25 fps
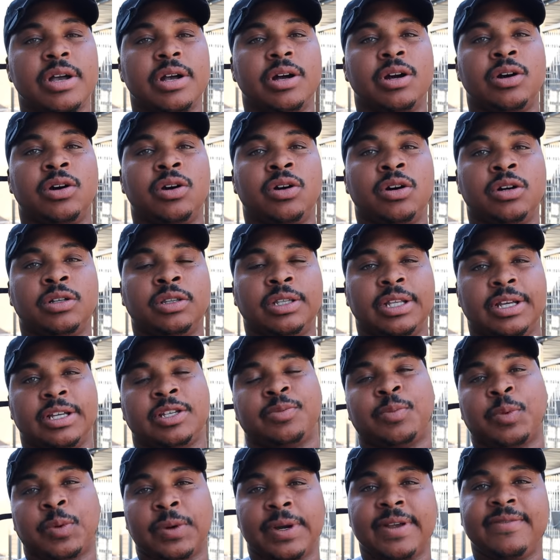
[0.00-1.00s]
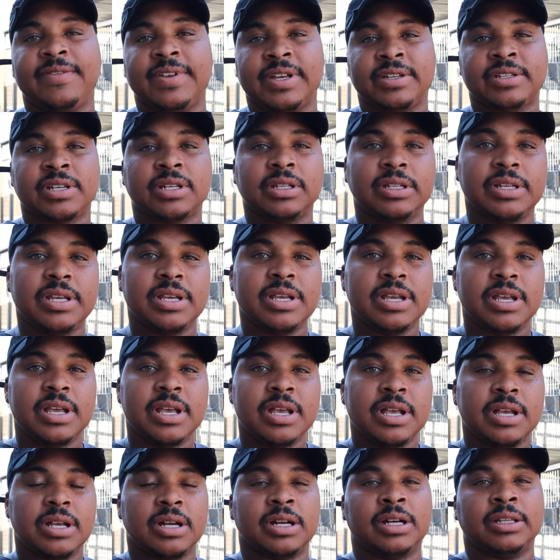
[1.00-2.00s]
on this previously.
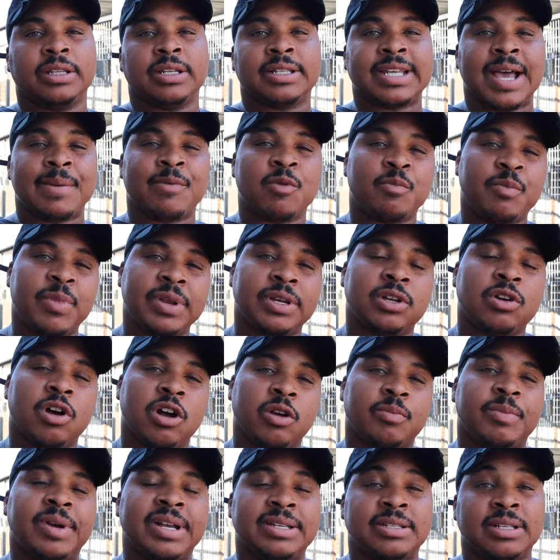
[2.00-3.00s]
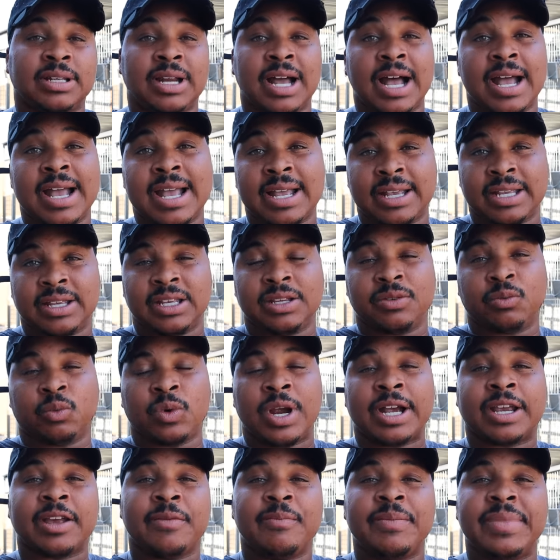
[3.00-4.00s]
The type of dog beds that I
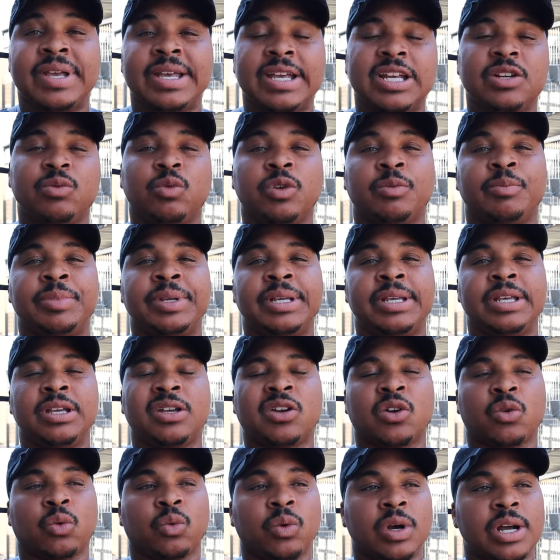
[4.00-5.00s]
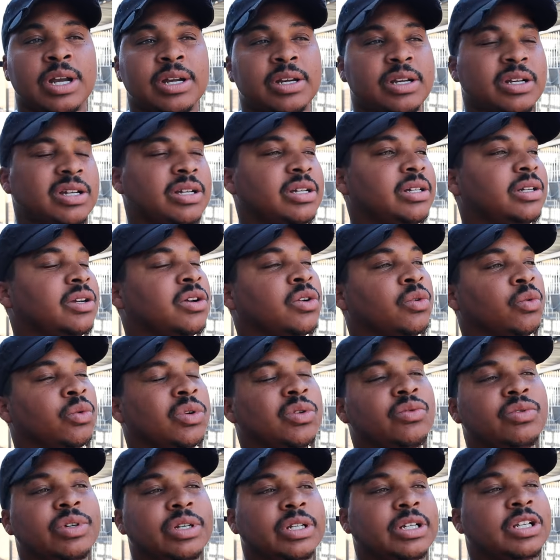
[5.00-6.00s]
recommend would be Corunda.
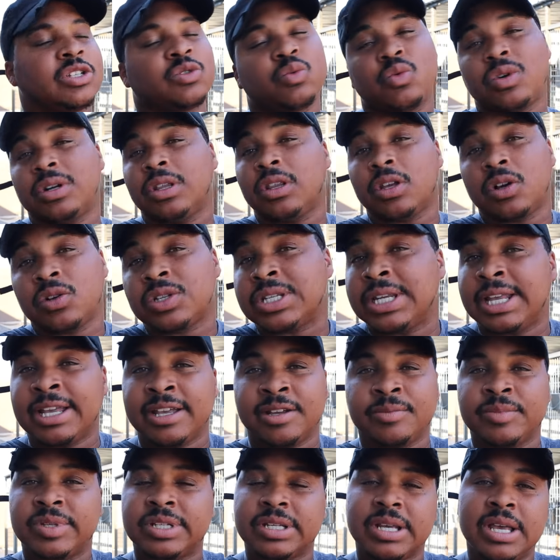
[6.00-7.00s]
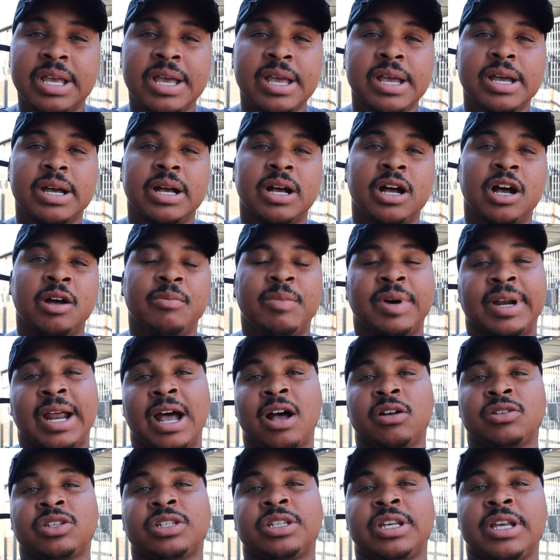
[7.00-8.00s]
It's one of those names. But
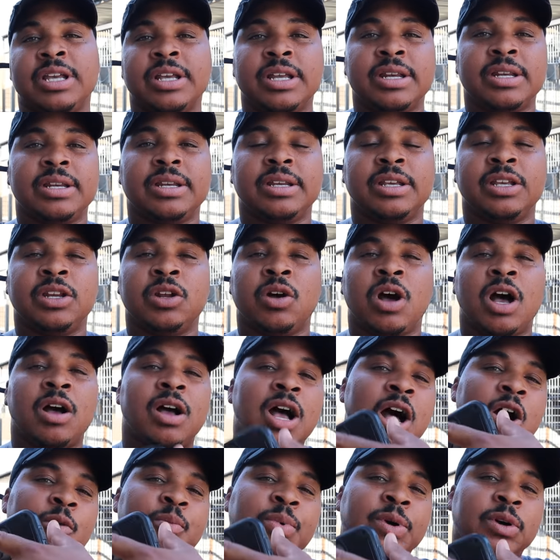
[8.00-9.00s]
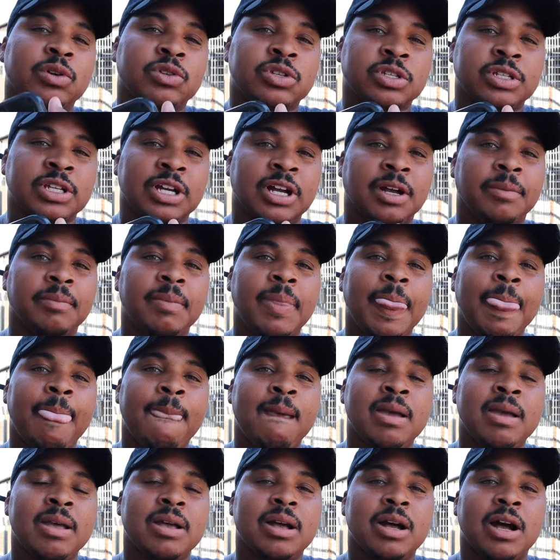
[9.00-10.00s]
I'll send, you know, I'll post up
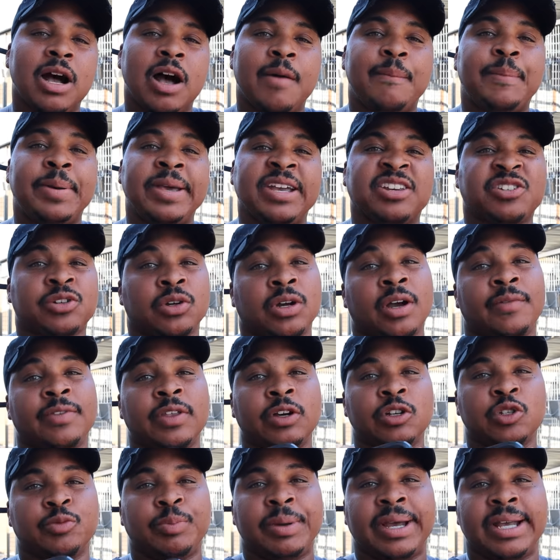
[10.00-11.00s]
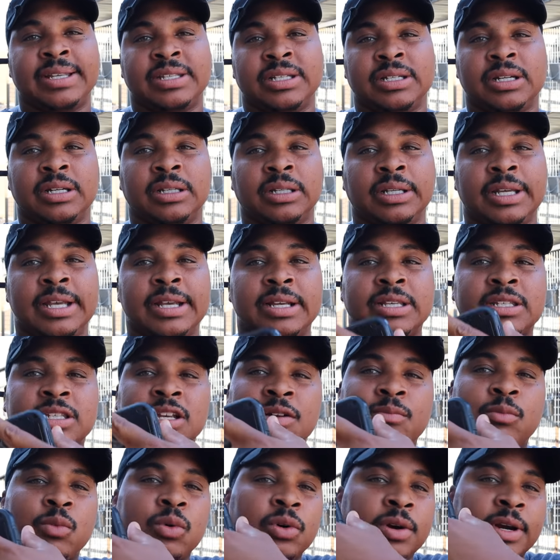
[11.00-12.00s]
a picture of those beds and a link
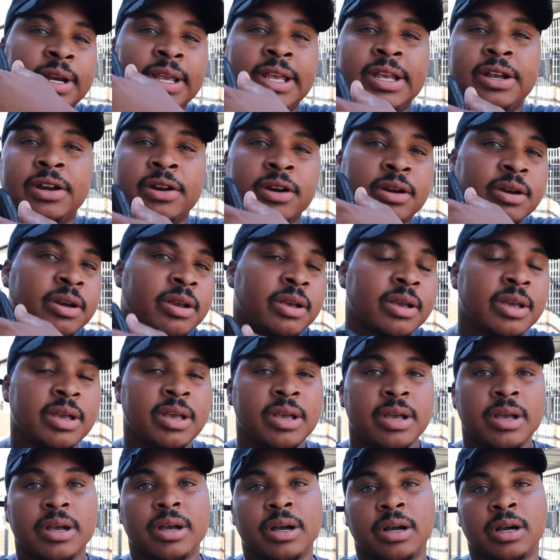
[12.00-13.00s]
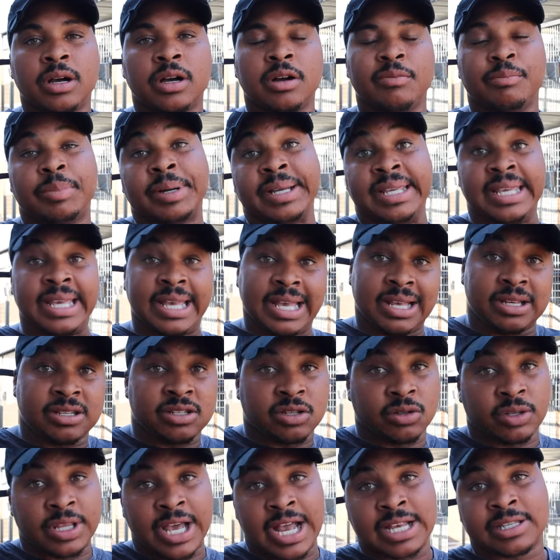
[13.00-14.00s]
somewhere here. But yeah,
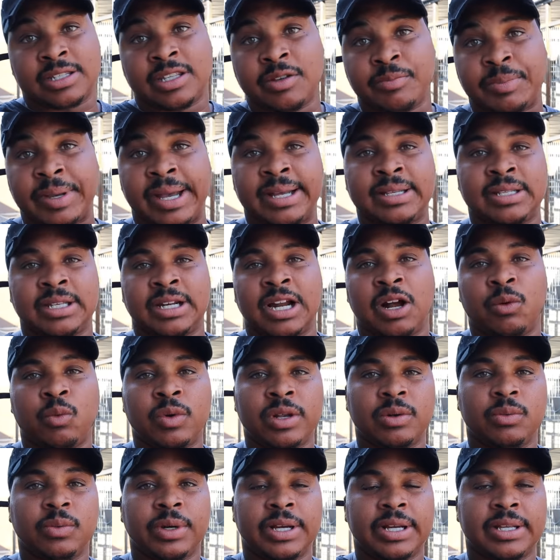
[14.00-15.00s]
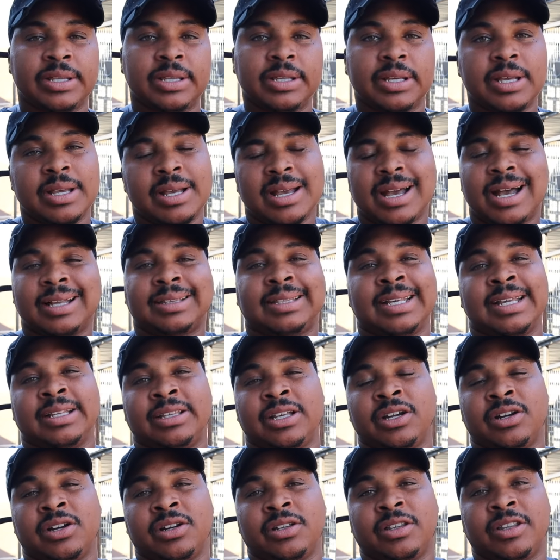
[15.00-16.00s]
so that's the beds that I went with. I
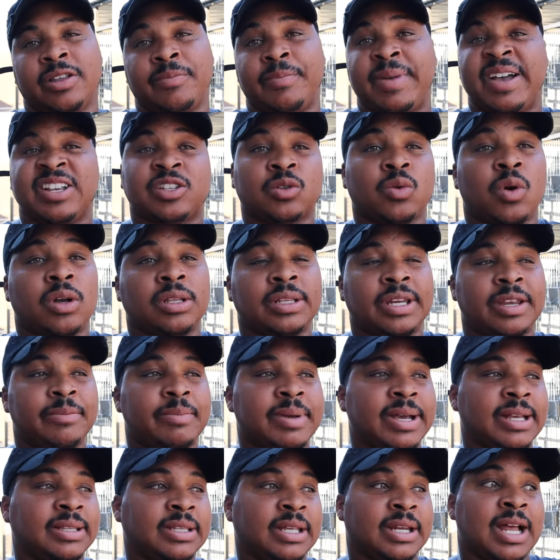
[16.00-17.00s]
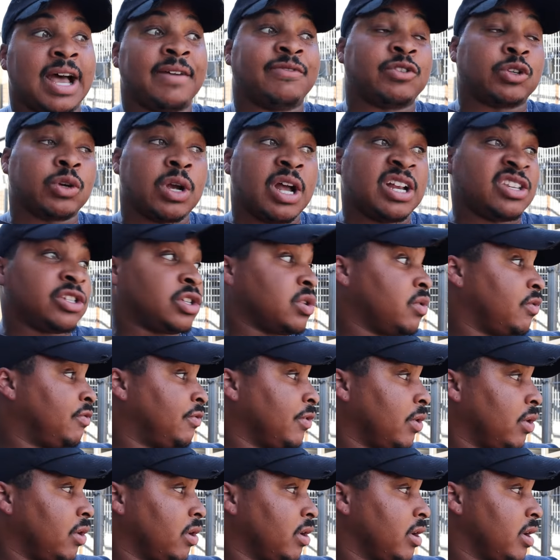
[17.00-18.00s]
think they're the best quality bed that I've tried so
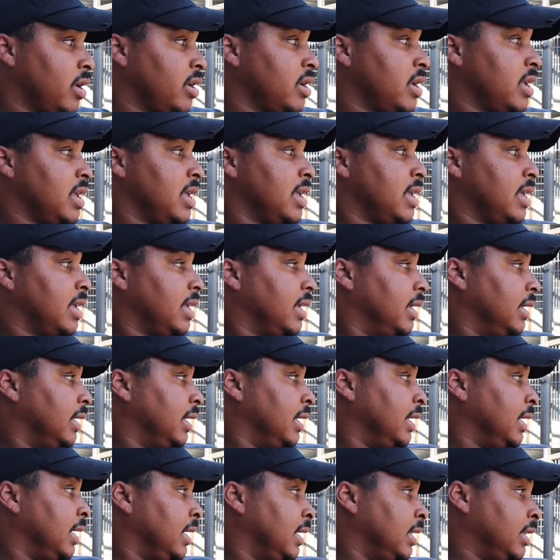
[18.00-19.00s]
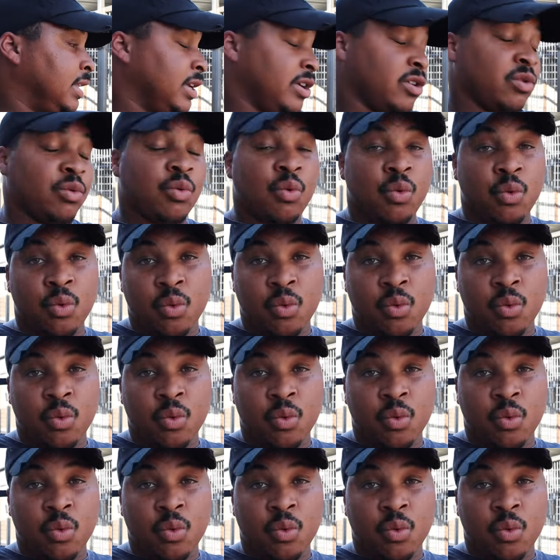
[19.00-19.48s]
far. And they're